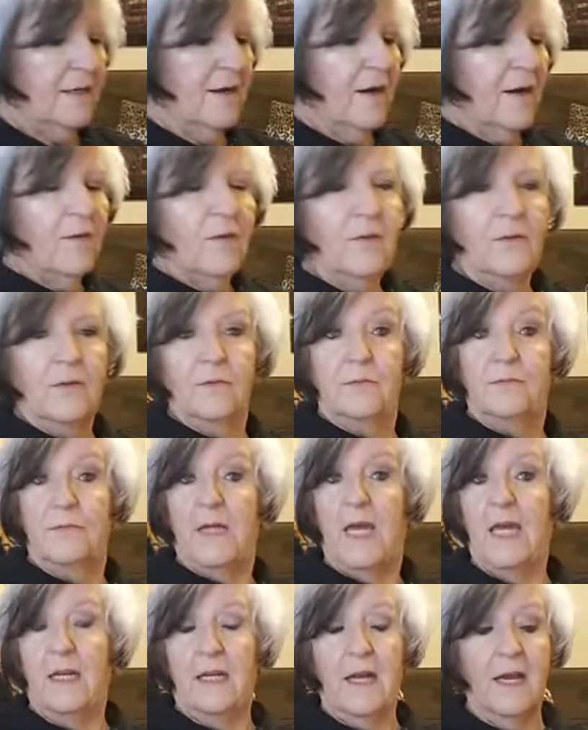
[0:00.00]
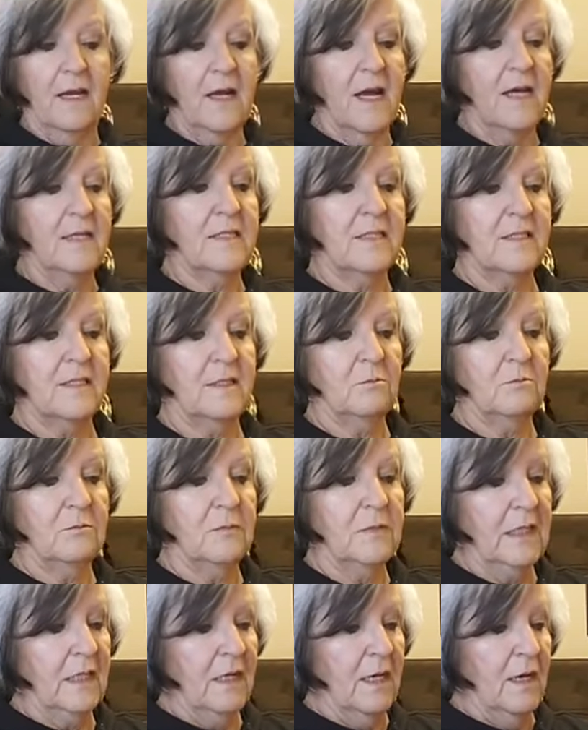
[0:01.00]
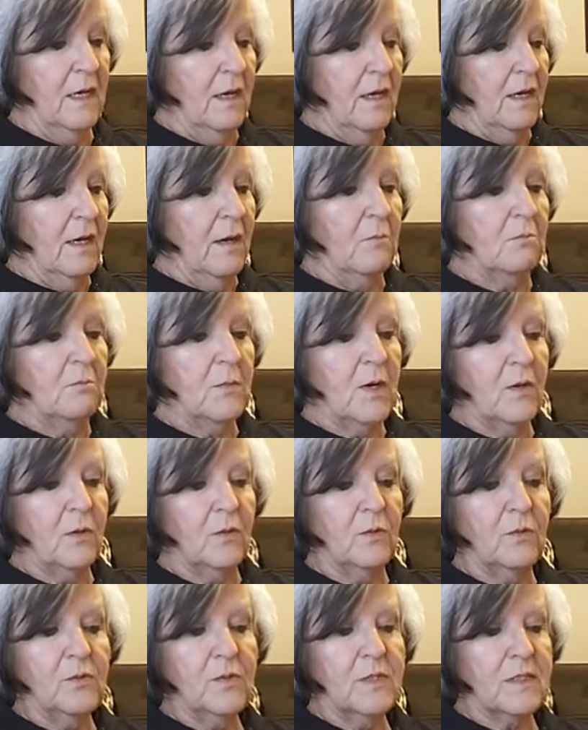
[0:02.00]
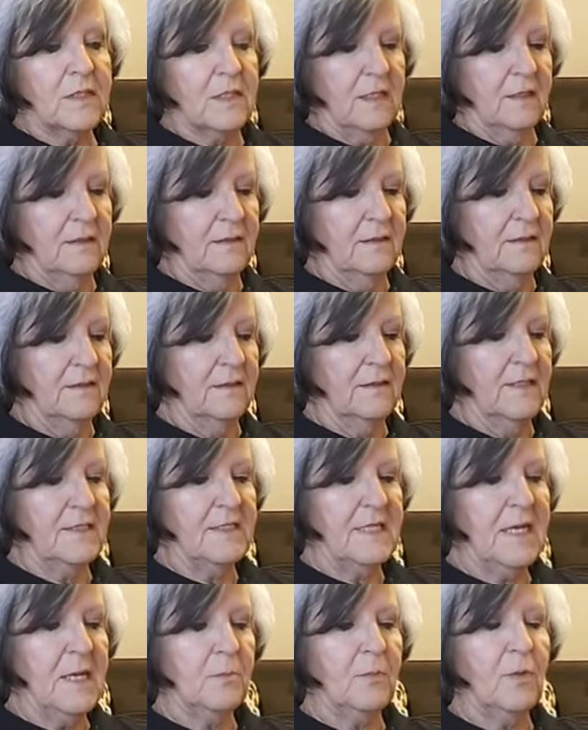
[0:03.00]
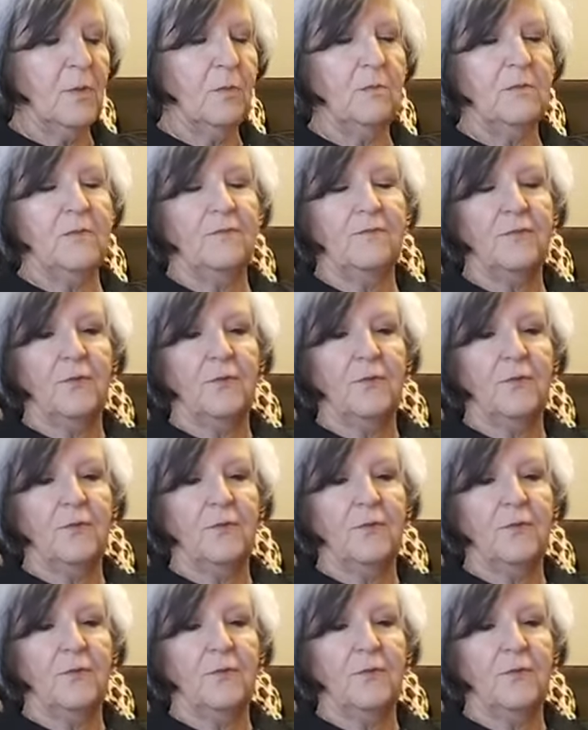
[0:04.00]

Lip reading: Oh, and I got some molds, samples.